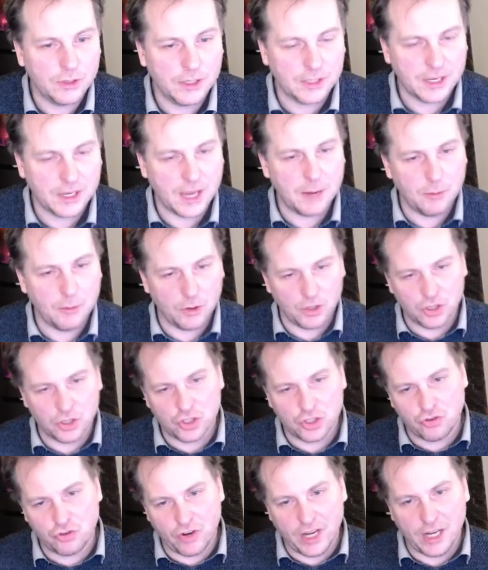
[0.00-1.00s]
It came on a
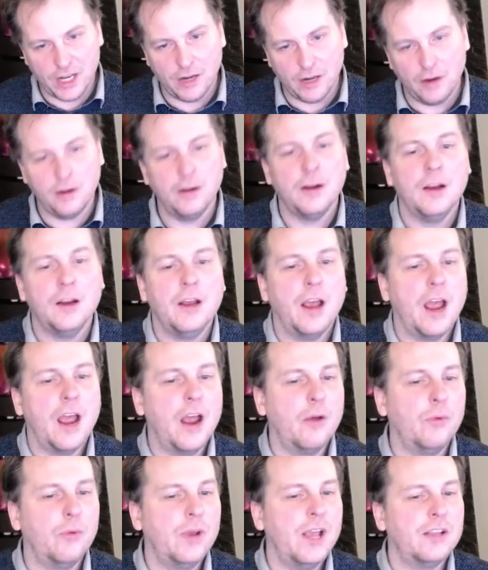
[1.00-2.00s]
trailer,
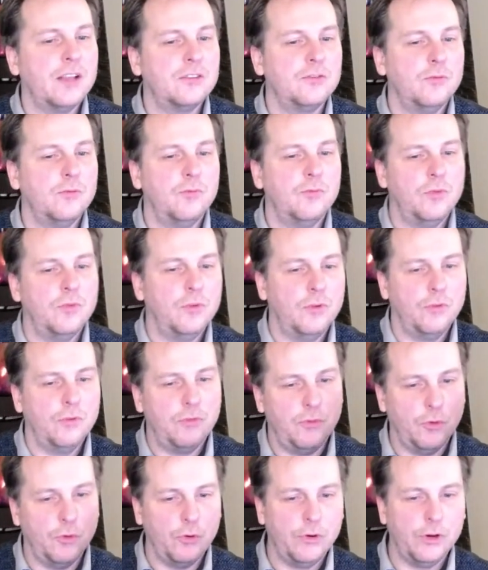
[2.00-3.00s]
and we had to
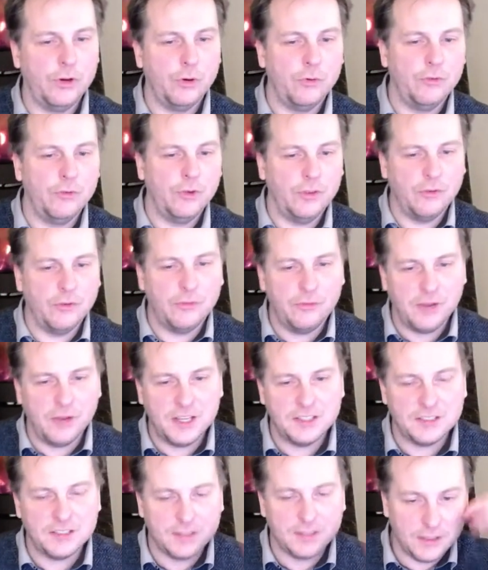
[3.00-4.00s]
throw it over the
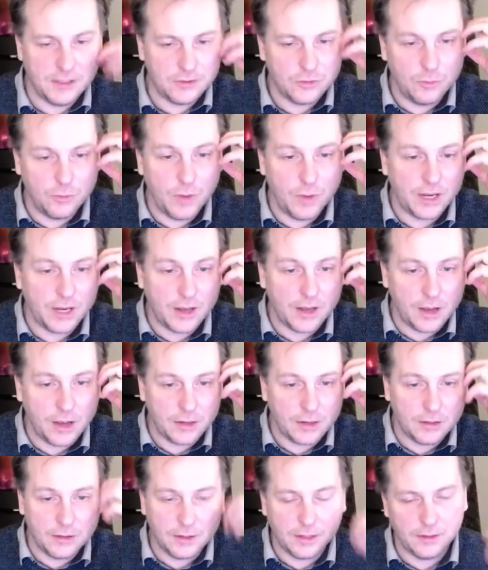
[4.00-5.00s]
fence into my
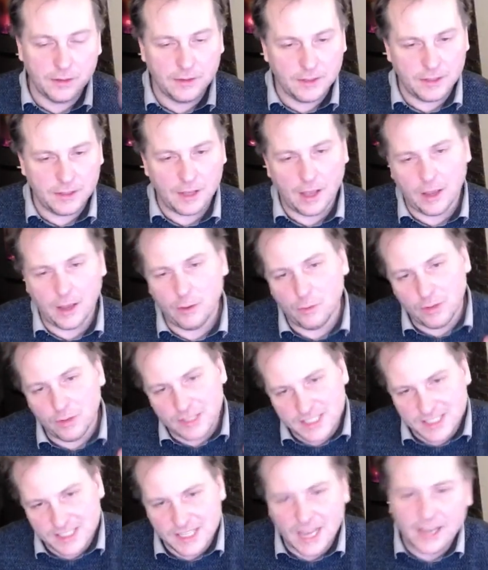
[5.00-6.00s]
garden, and then I will
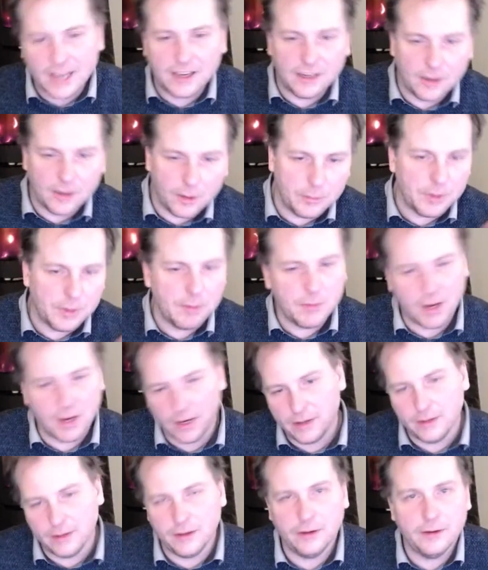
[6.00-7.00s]
stack it up in
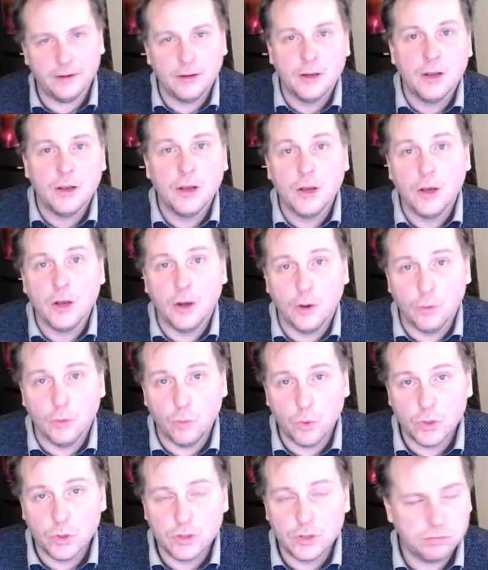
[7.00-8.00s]
my
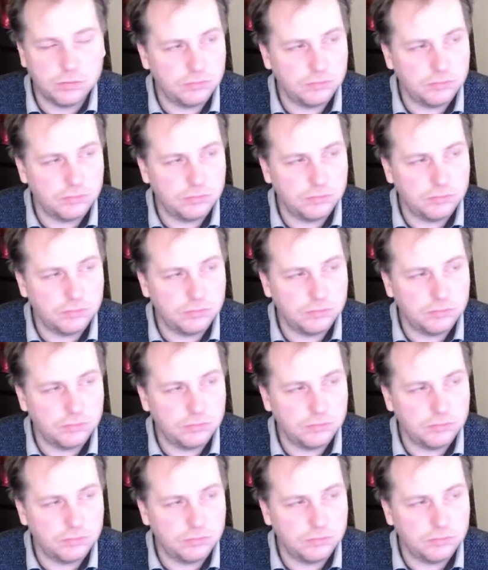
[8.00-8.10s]
wood